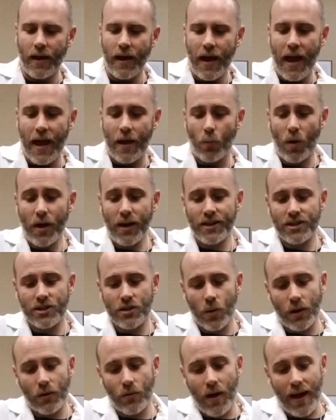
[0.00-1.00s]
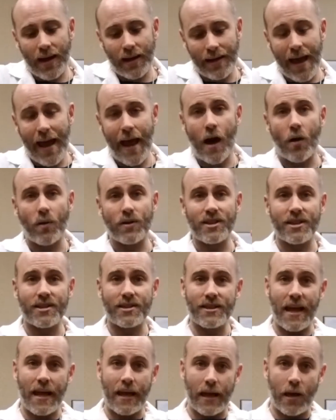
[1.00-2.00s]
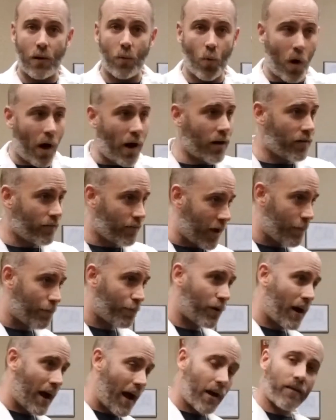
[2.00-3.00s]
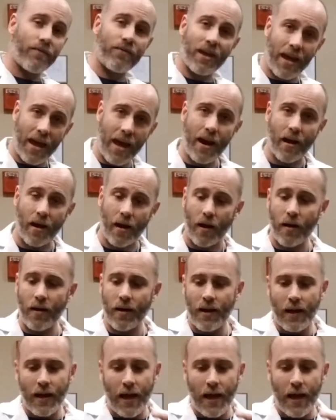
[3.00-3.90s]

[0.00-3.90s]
And what it's doing right now is it's taking water vapor out of the air